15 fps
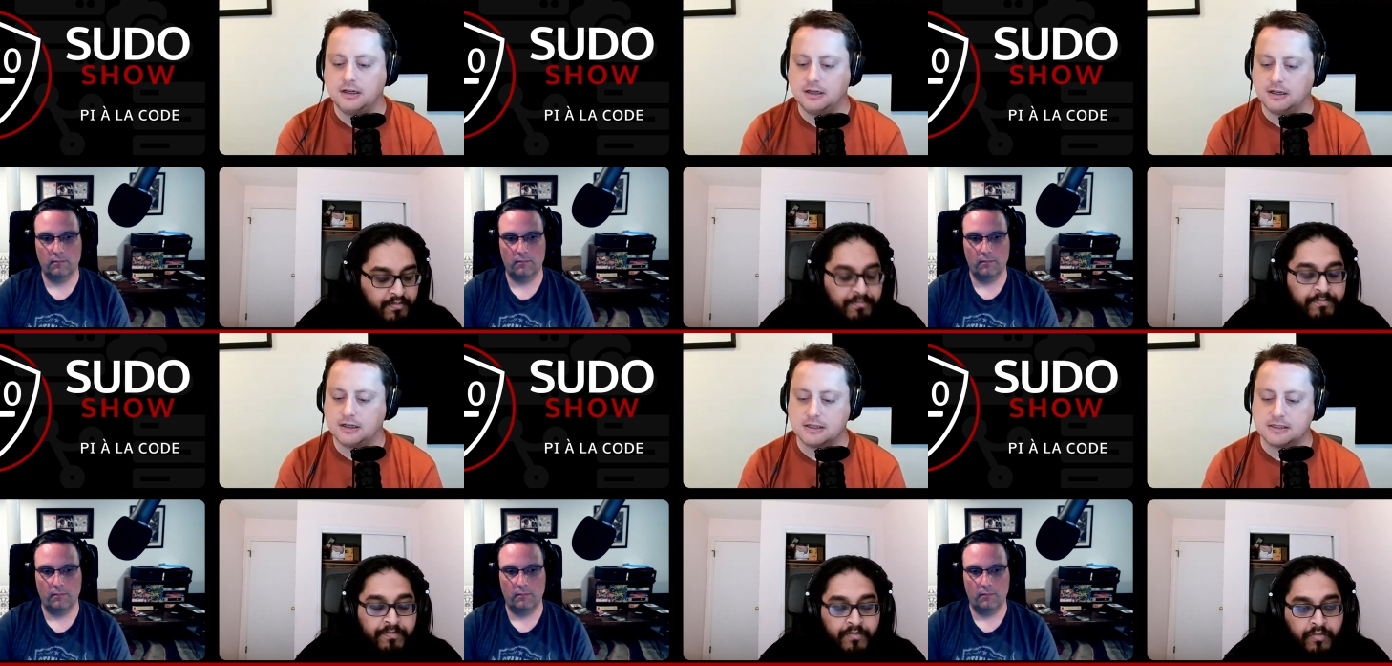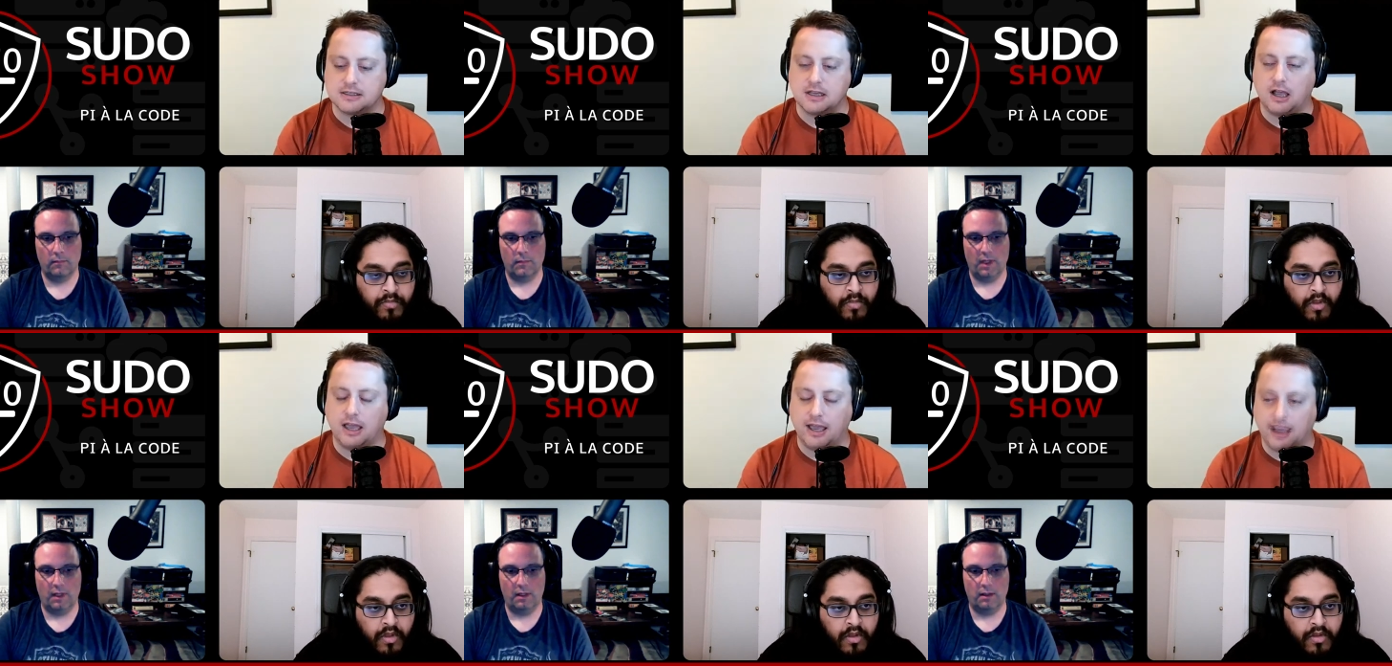Speaker 1: Because
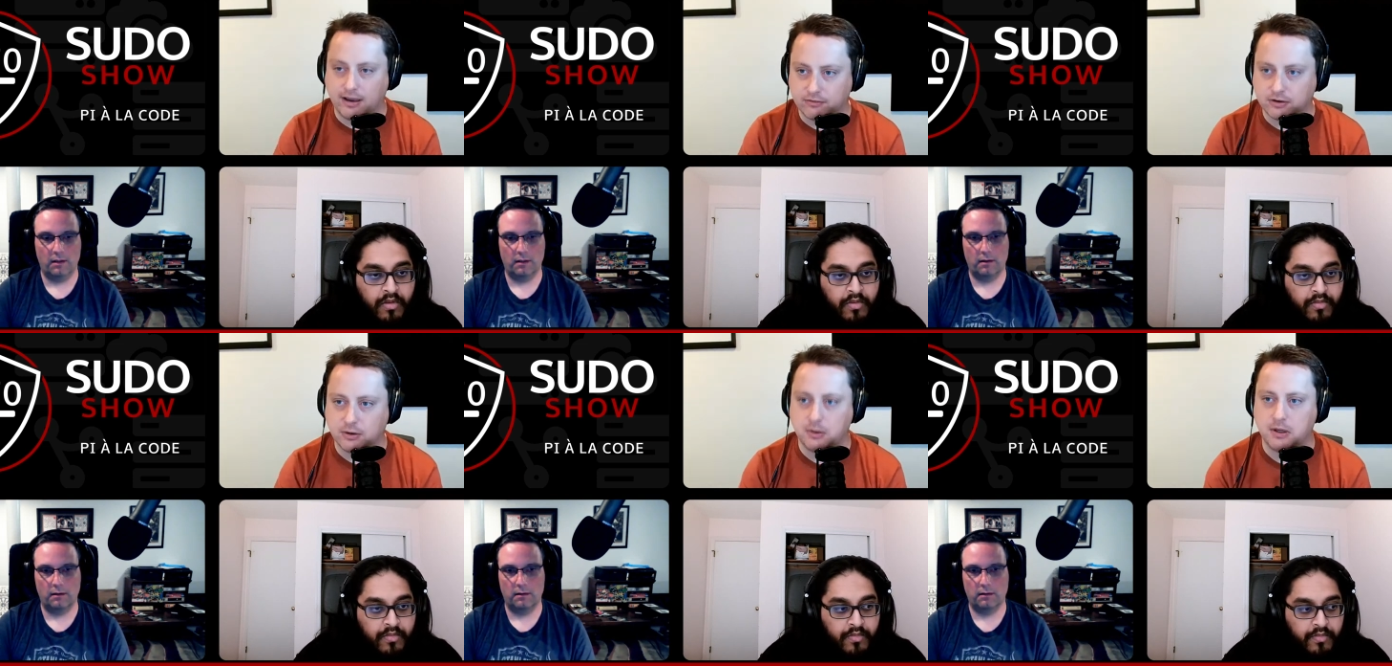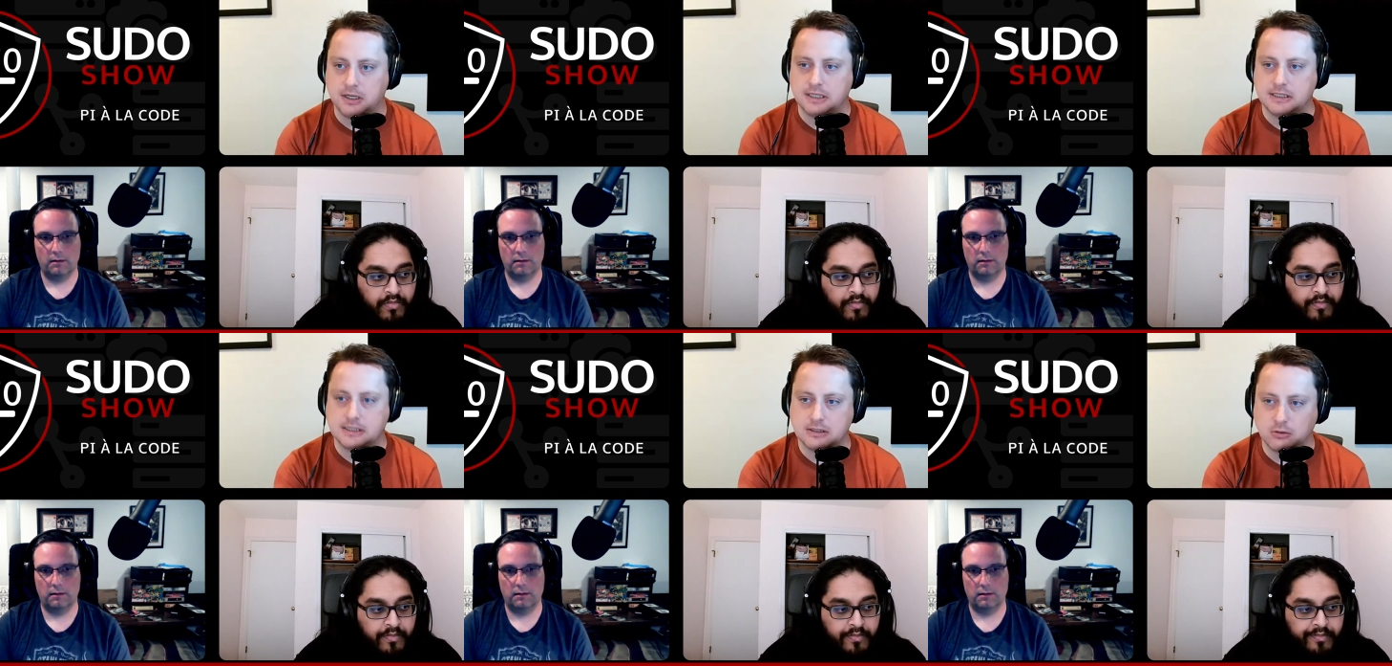not everyone
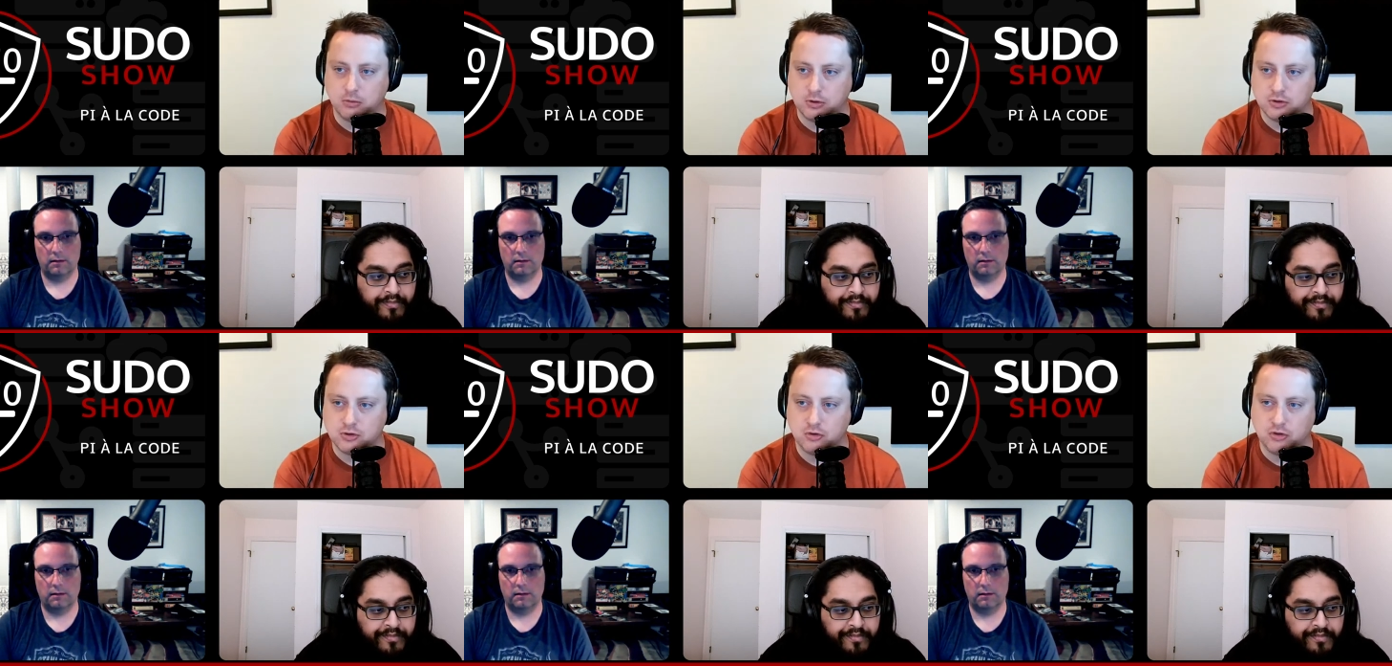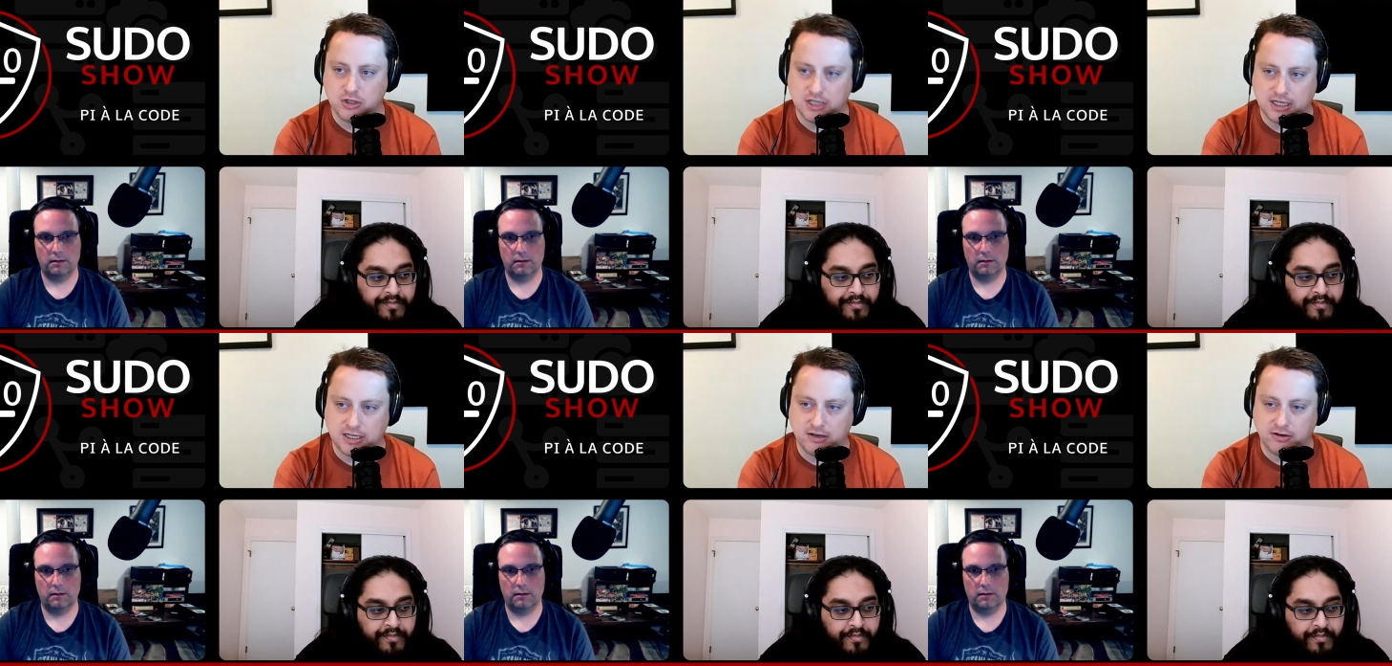is going to
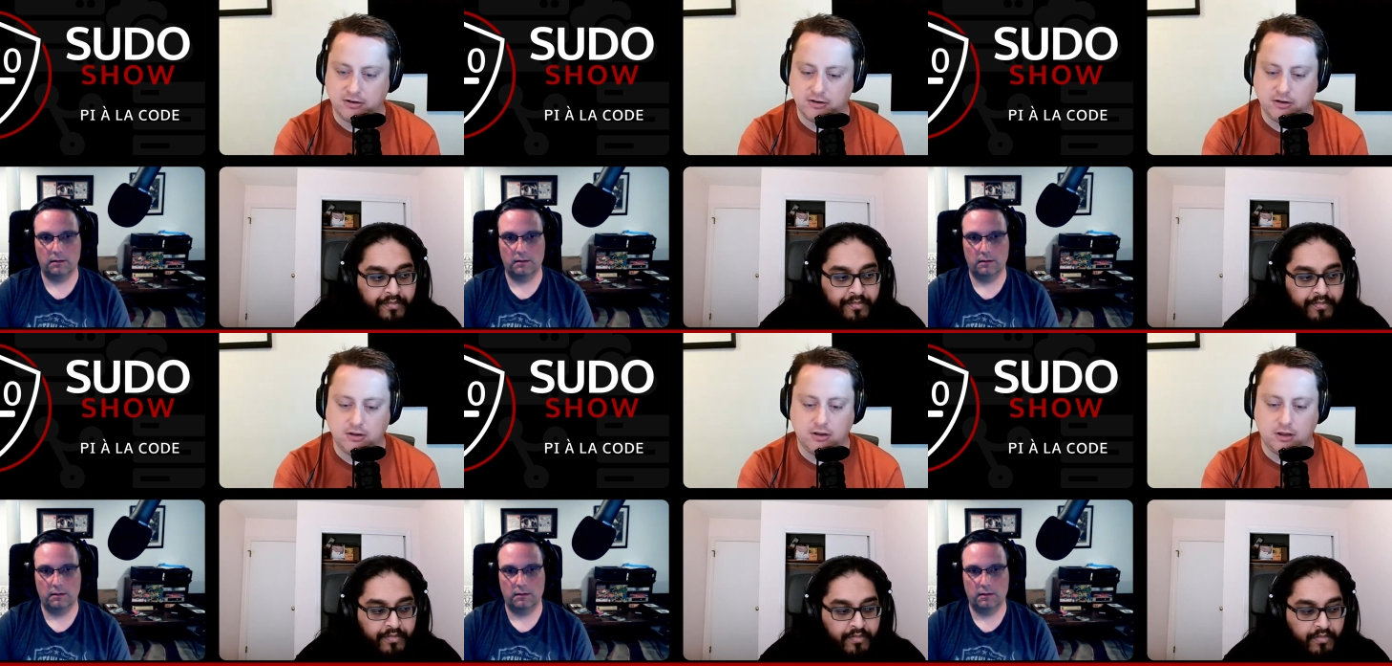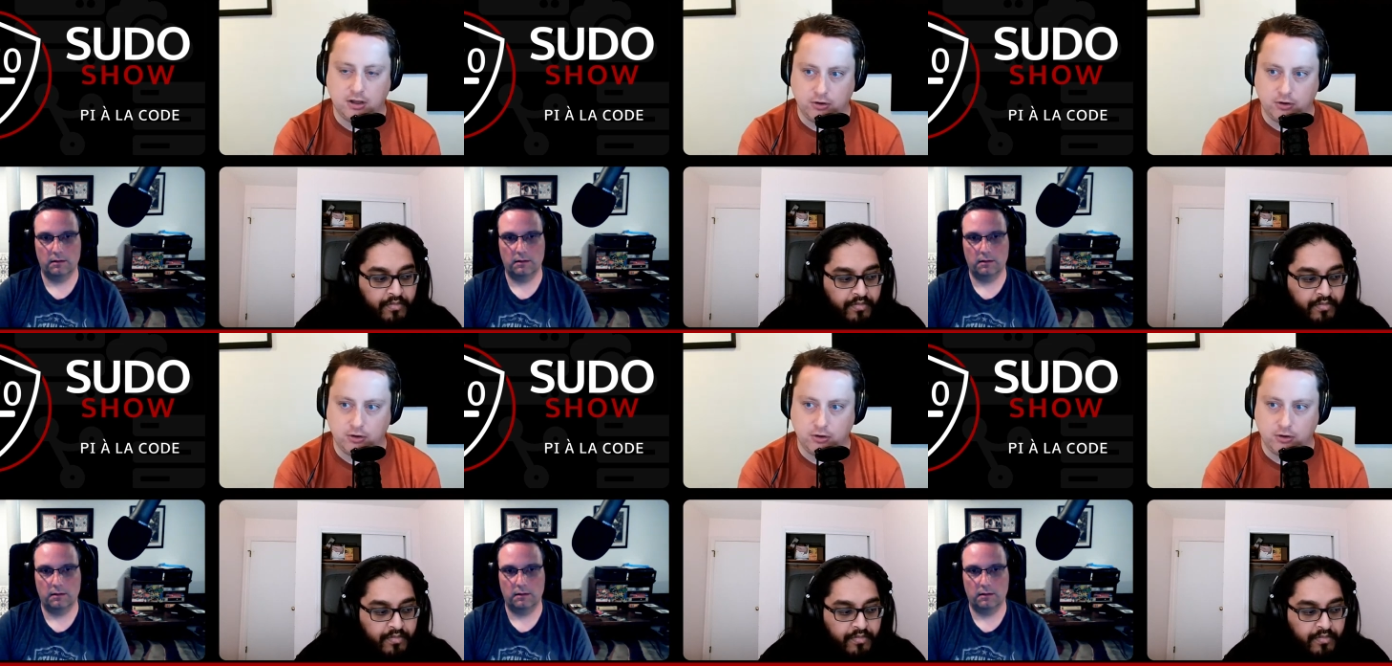need a